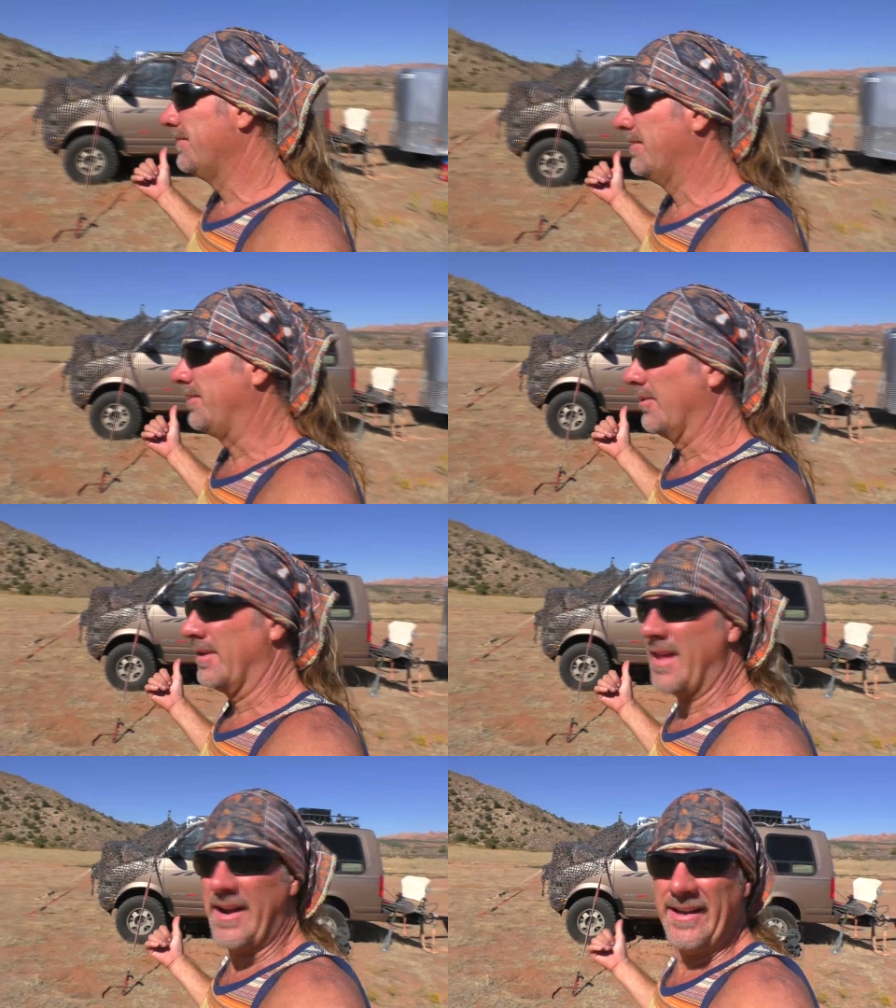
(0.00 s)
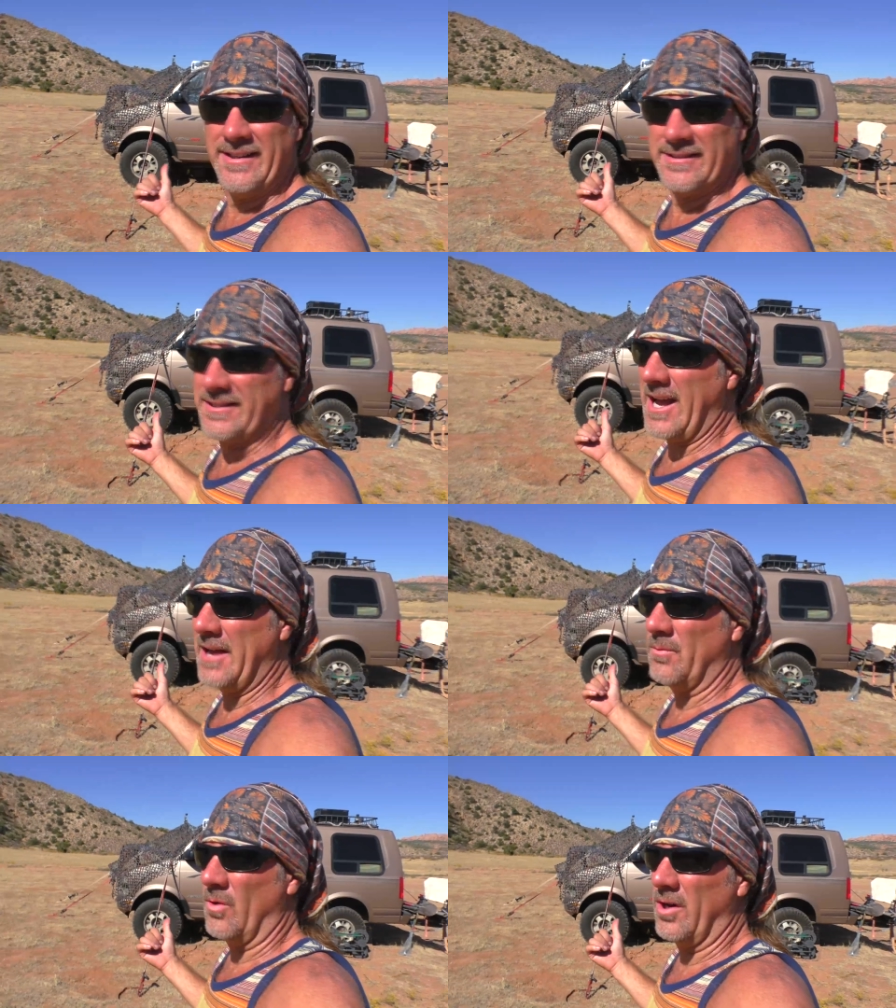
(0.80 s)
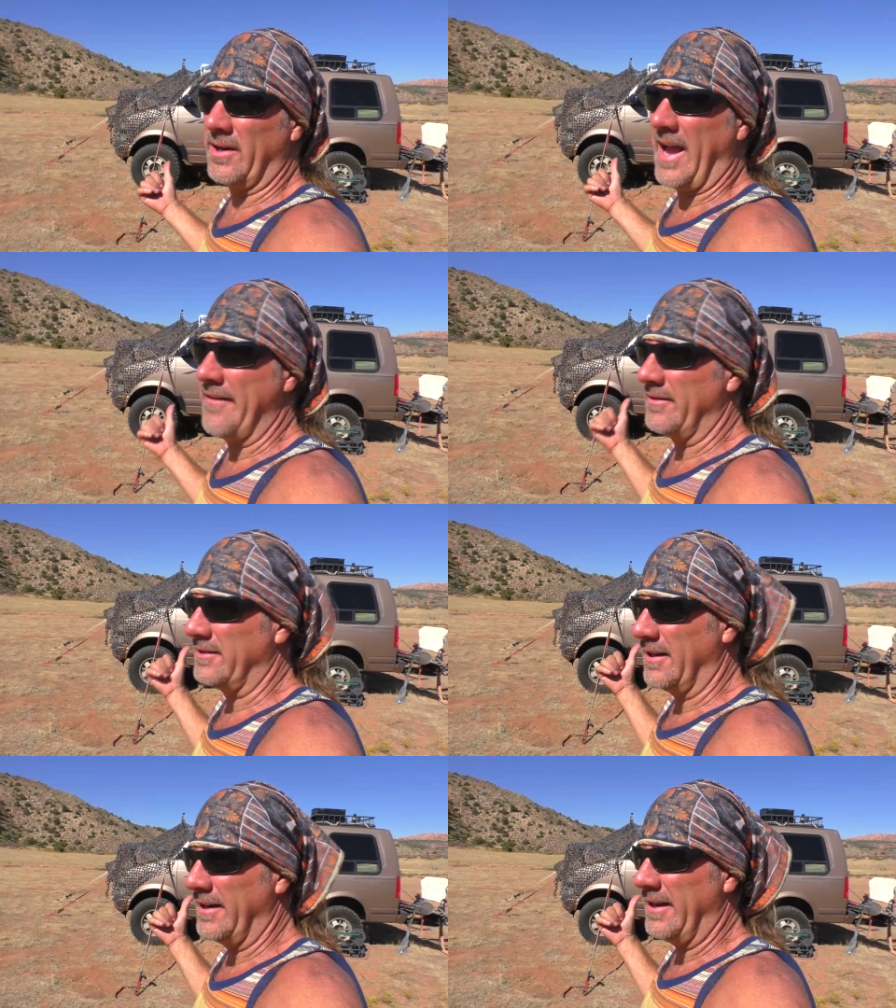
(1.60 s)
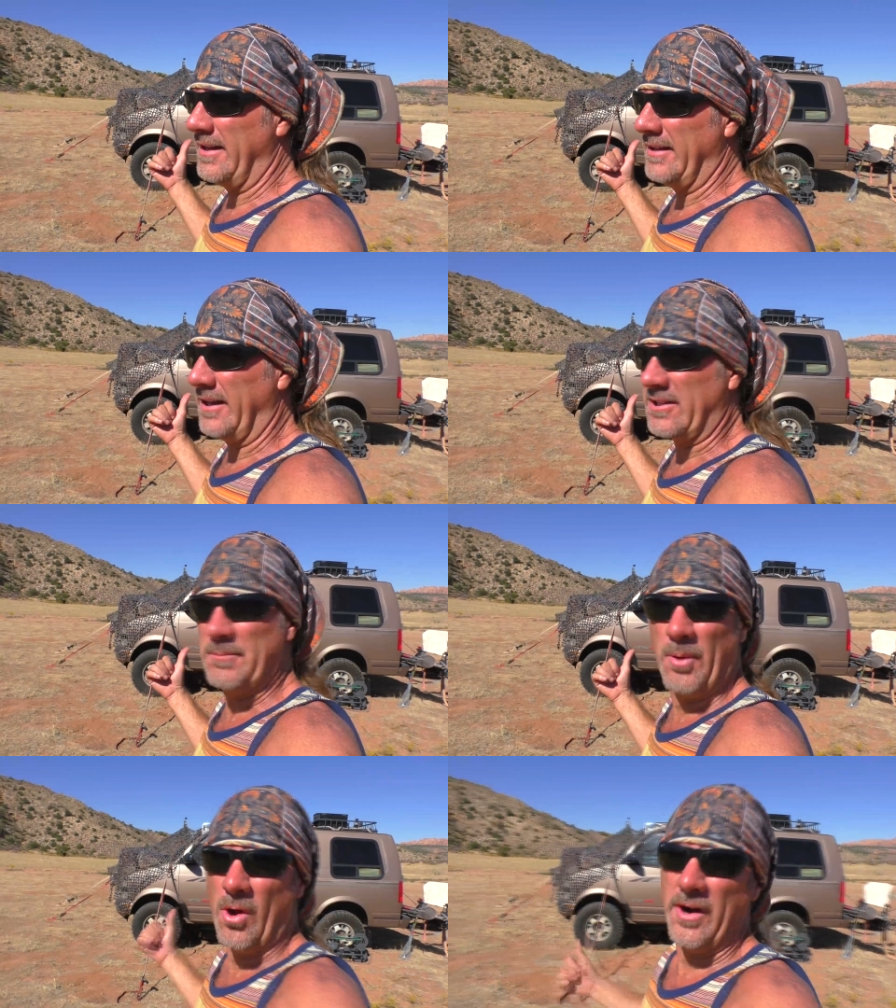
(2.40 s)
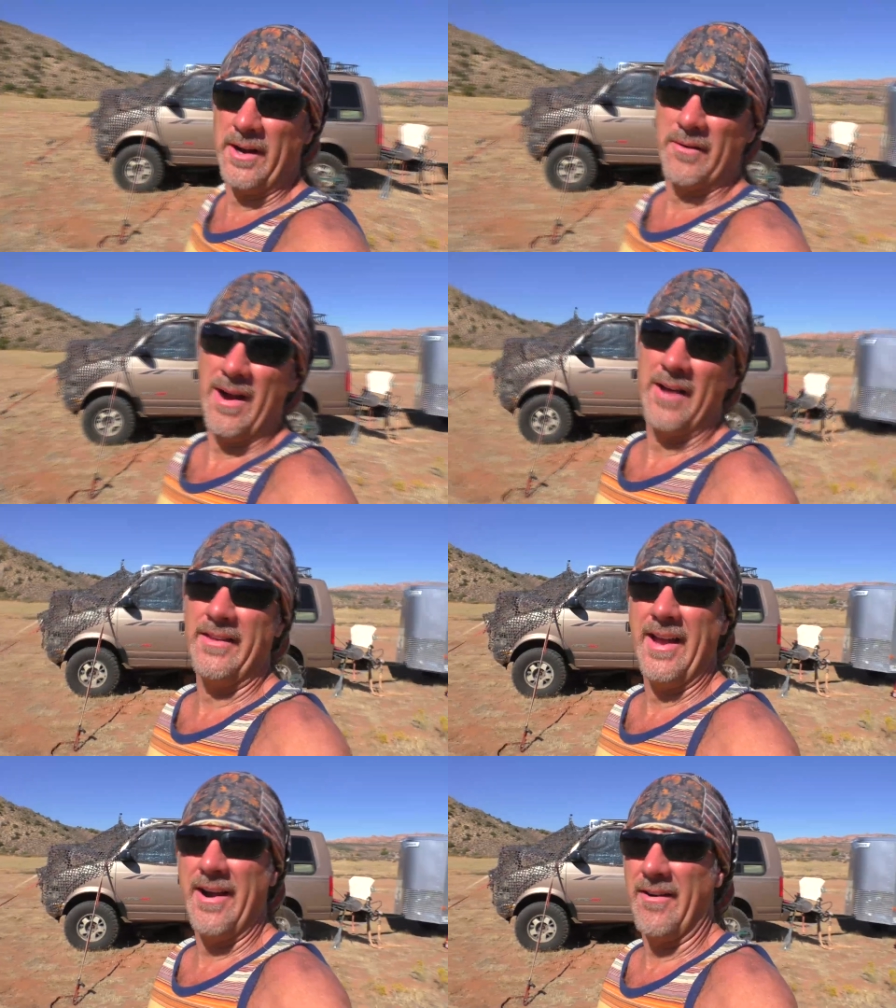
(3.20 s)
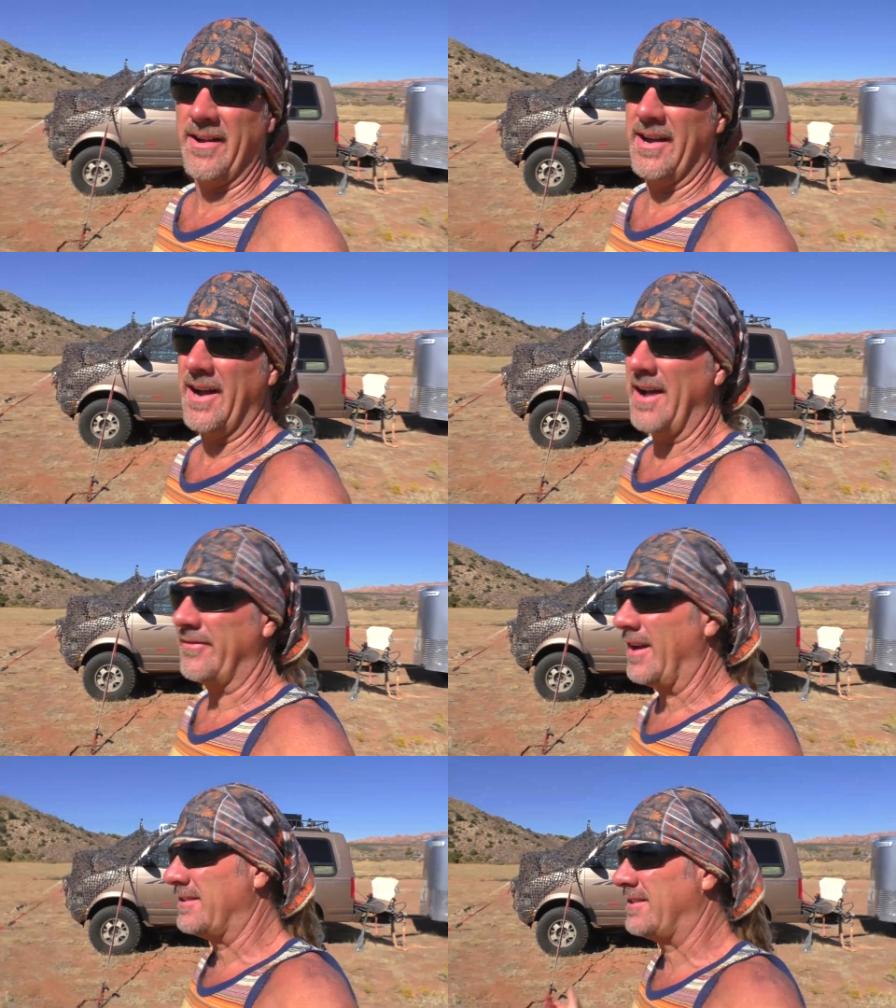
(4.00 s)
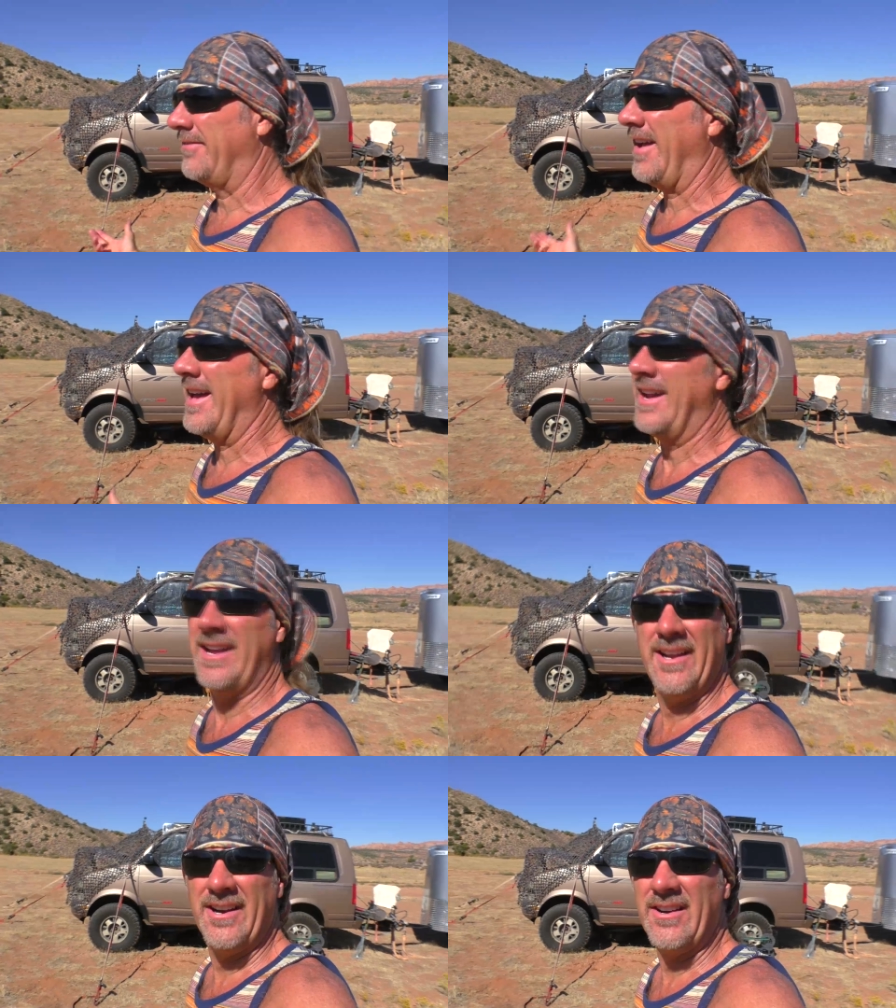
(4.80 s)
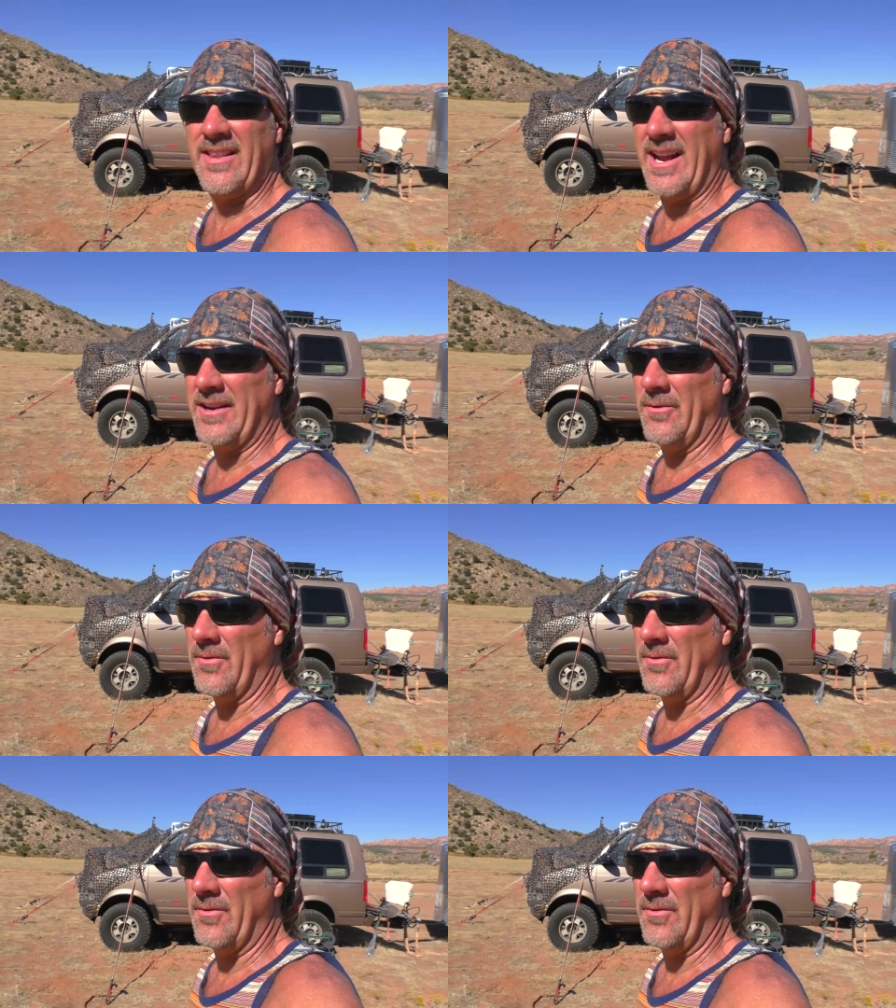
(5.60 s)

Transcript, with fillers: doing a lot of inside work, haven't done any exploring around the area. I've got Savannah here that I don't